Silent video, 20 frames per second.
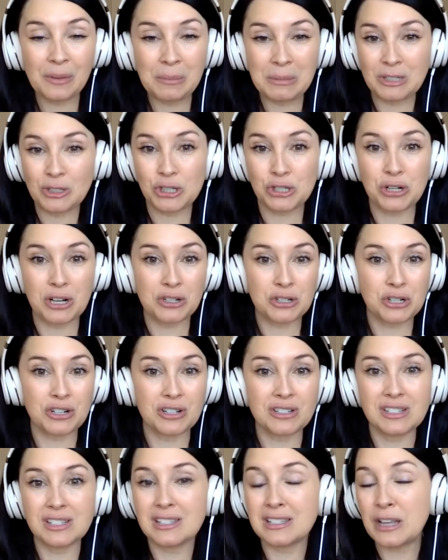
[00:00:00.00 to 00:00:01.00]
I mean, structure
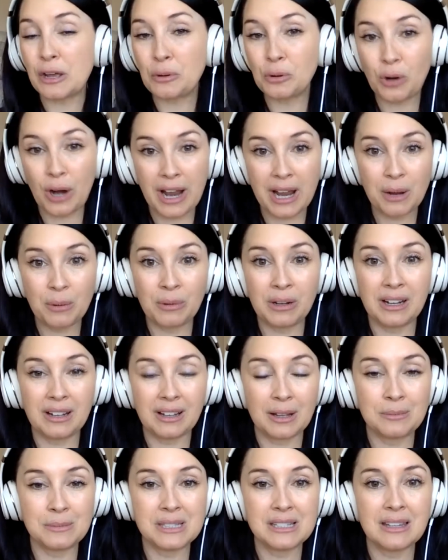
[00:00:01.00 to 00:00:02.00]
is so great when it
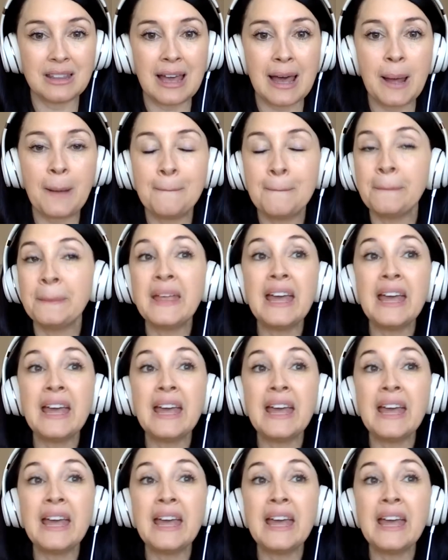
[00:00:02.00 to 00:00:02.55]
comes to that.